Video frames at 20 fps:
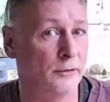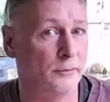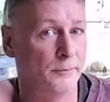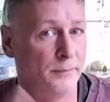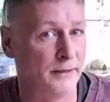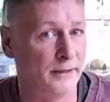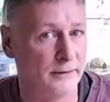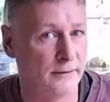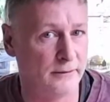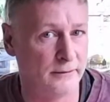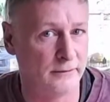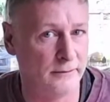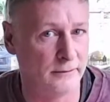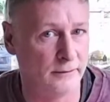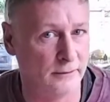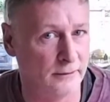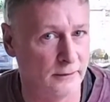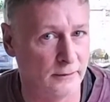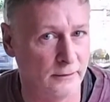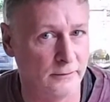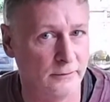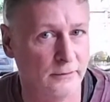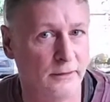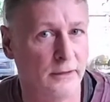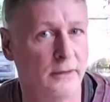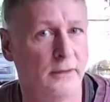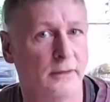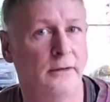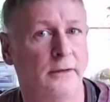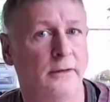the
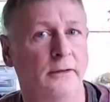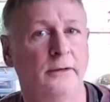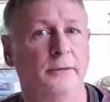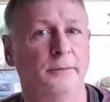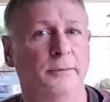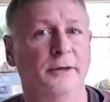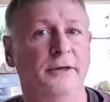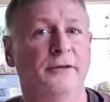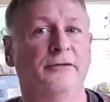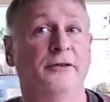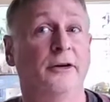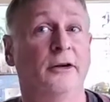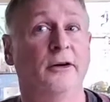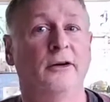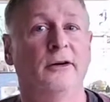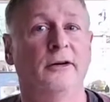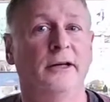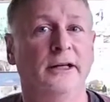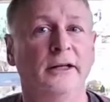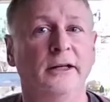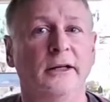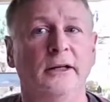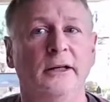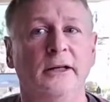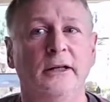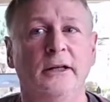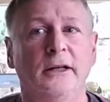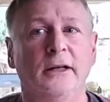big finale.